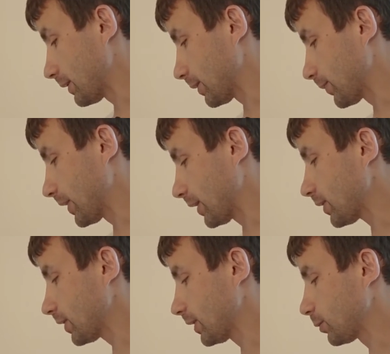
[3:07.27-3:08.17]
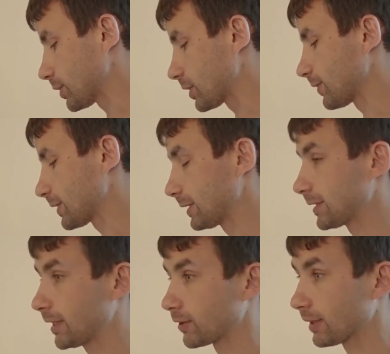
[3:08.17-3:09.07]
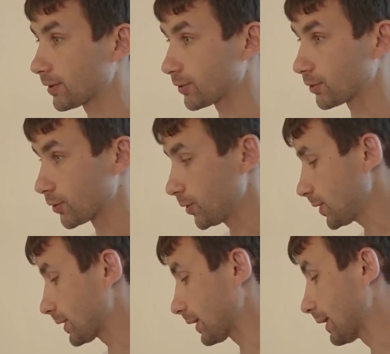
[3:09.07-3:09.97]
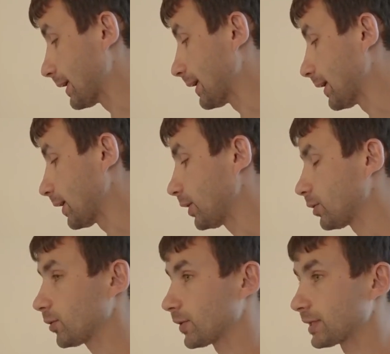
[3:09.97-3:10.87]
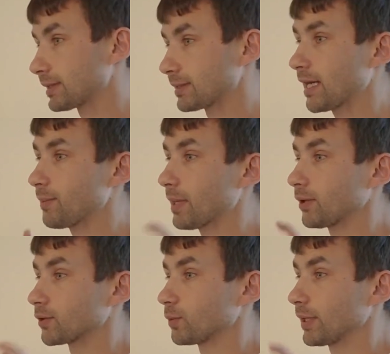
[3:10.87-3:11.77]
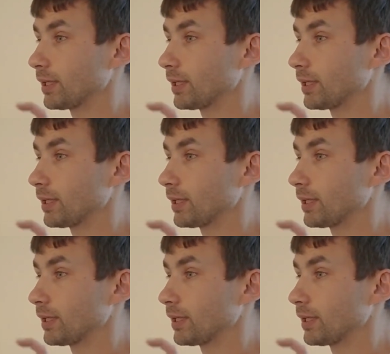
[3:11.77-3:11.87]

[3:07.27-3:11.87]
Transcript: the other thing which a facilitator allows you to do is that, you know, this timeout,